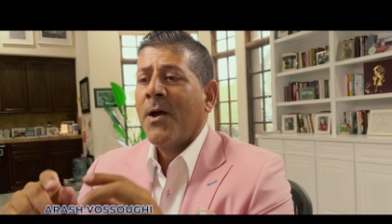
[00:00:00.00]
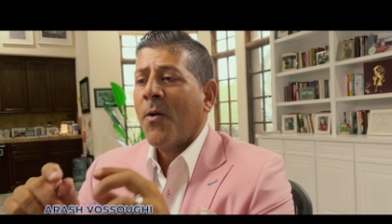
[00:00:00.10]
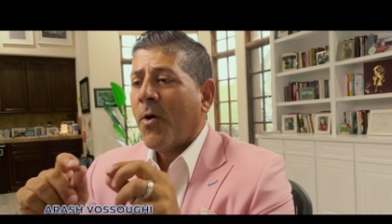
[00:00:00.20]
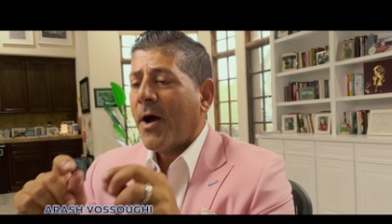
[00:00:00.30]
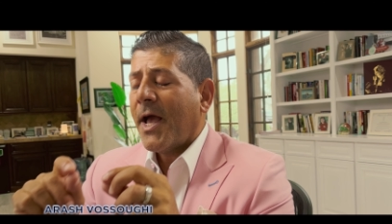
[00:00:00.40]

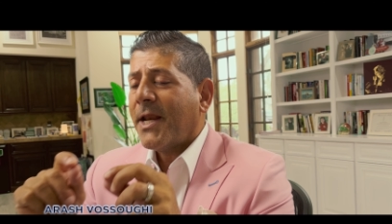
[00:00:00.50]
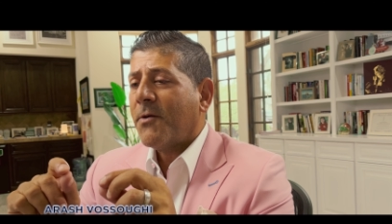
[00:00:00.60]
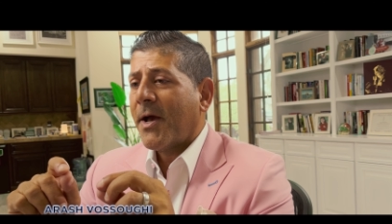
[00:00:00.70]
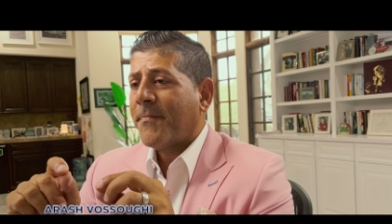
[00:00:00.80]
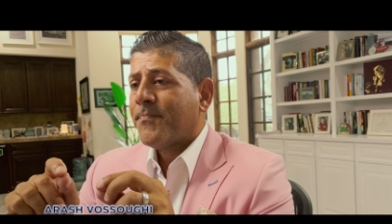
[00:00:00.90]
Well,
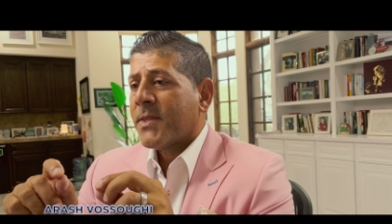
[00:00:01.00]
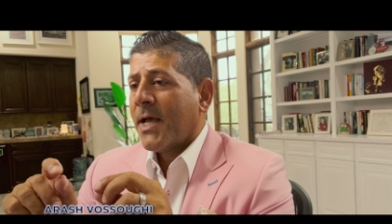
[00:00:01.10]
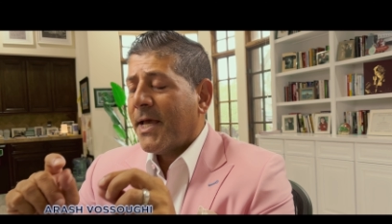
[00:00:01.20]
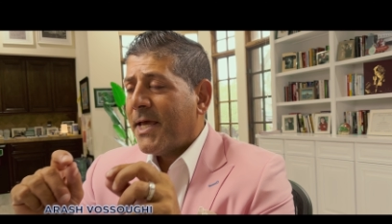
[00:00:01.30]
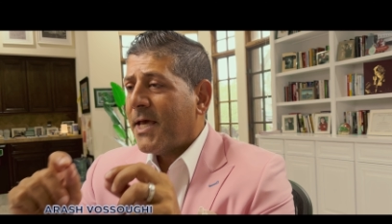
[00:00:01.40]
anyway,
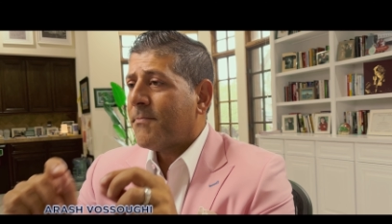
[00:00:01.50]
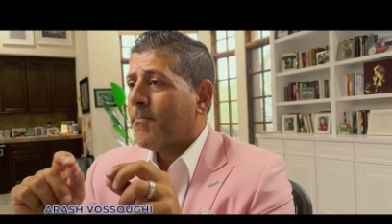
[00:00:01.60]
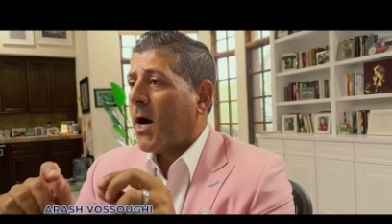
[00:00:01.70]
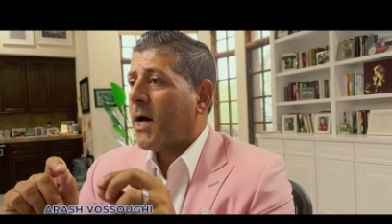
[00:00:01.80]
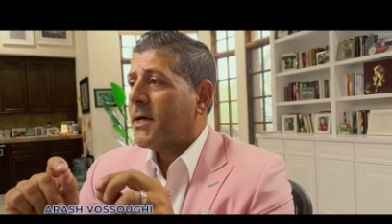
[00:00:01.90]
he,
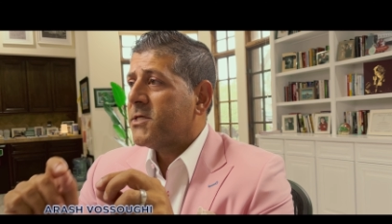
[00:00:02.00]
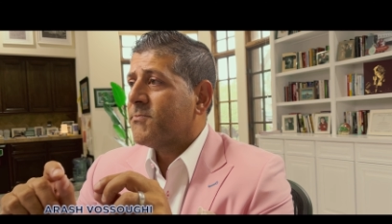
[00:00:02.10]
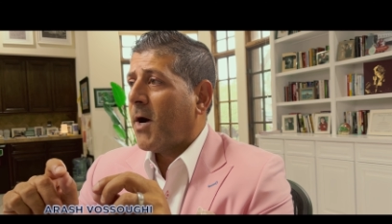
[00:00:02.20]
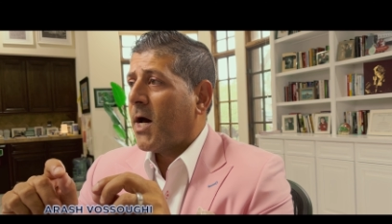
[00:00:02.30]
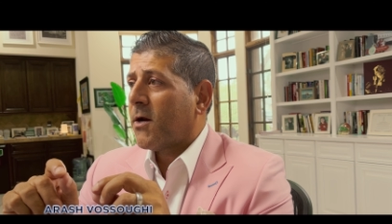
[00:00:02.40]
his
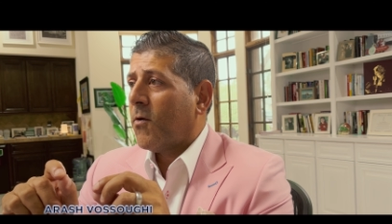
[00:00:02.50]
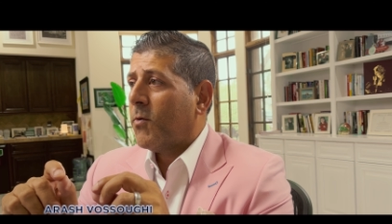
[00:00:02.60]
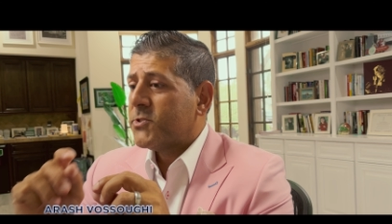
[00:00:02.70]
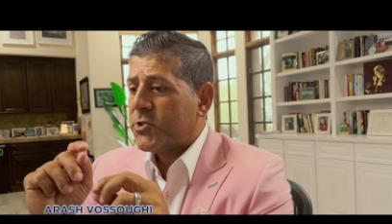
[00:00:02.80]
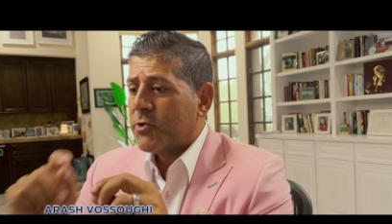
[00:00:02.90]
motto
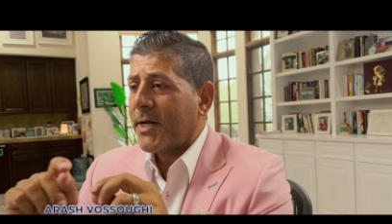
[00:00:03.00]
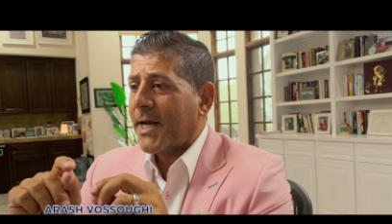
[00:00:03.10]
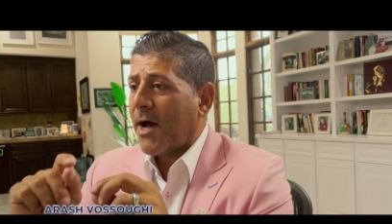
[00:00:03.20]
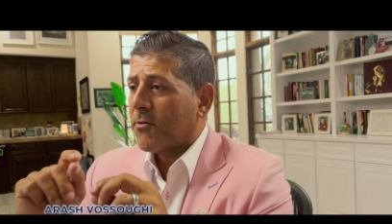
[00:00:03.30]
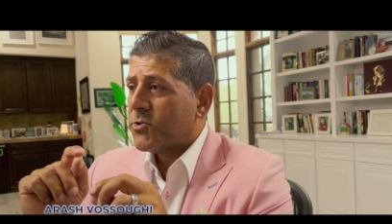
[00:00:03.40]
was do it
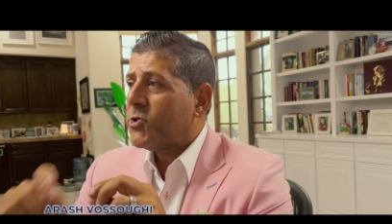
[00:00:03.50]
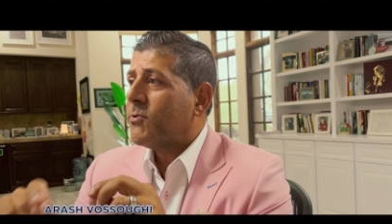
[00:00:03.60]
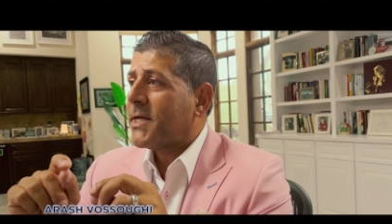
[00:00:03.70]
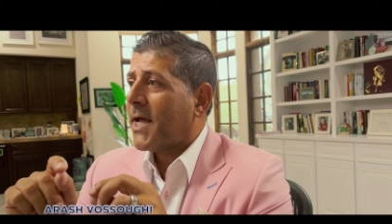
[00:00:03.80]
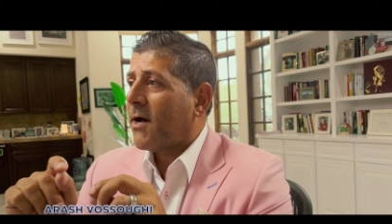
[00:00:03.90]
now,
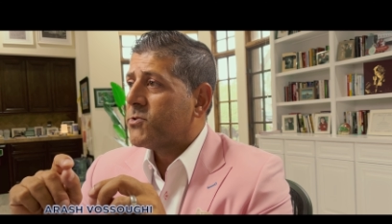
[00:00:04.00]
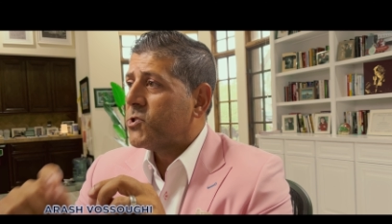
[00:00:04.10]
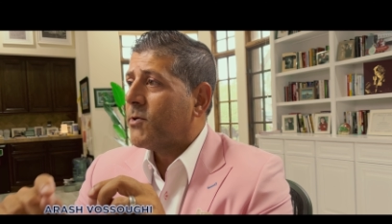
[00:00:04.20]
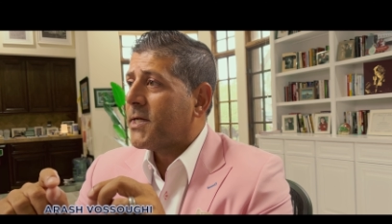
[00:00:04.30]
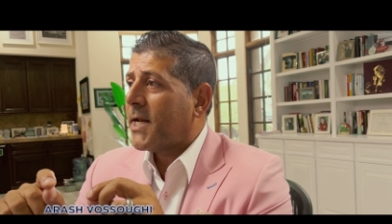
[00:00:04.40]
do it now,
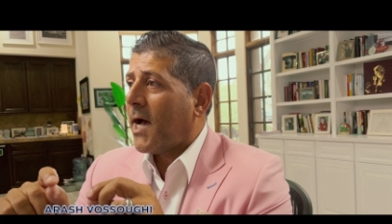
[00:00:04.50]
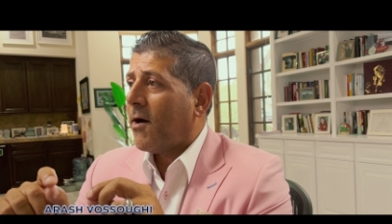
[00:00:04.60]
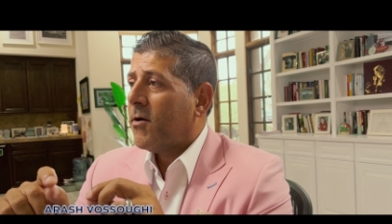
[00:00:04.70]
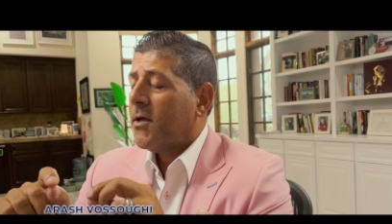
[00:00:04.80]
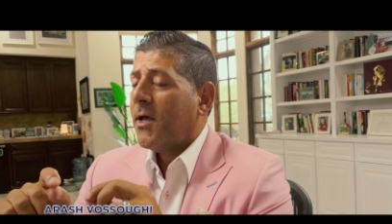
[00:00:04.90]
do it now.